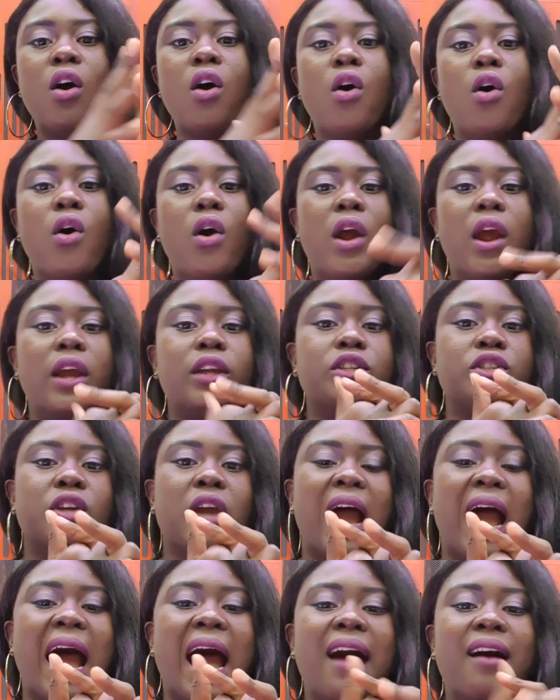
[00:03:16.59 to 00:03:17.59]
or do
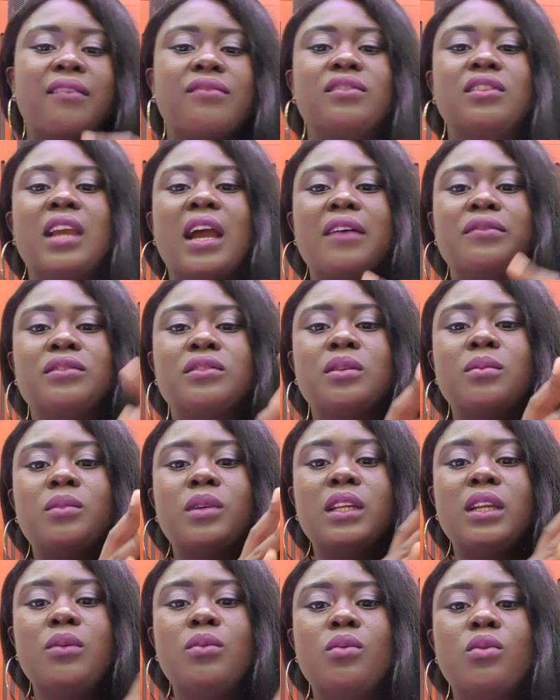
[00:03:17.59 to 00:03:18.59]
you have
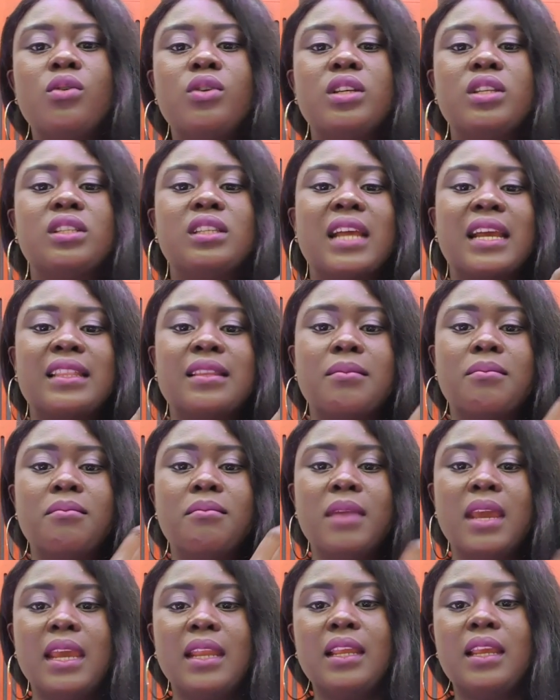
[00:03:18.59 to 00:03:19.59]
somebody who is like the
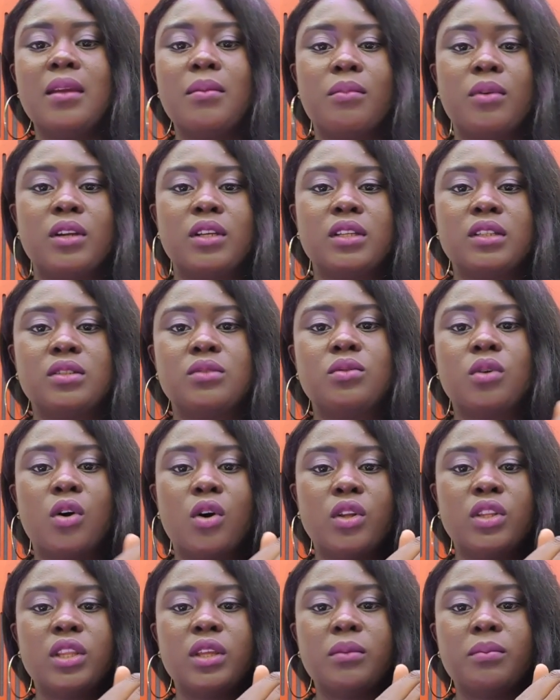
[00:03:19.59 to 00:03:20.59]
main keyboardist
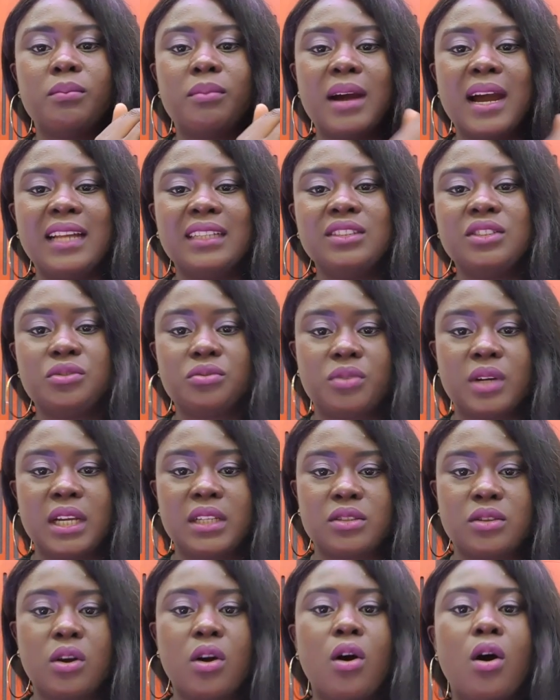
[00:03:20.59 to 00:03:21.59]
or the band
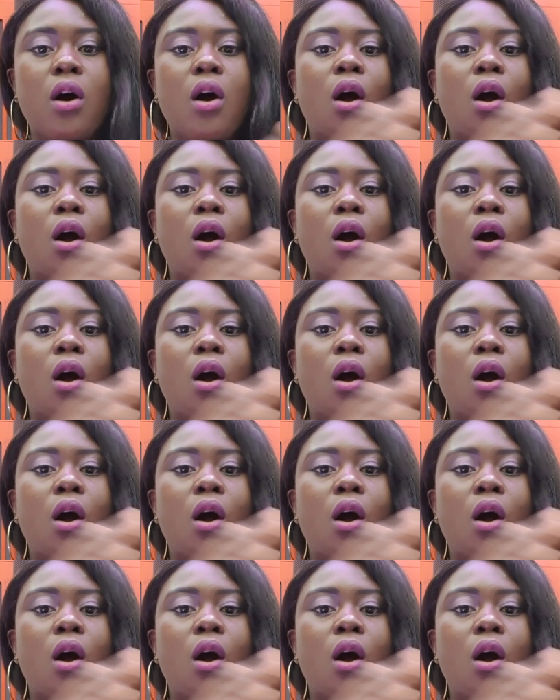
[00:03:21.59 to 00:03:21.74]
director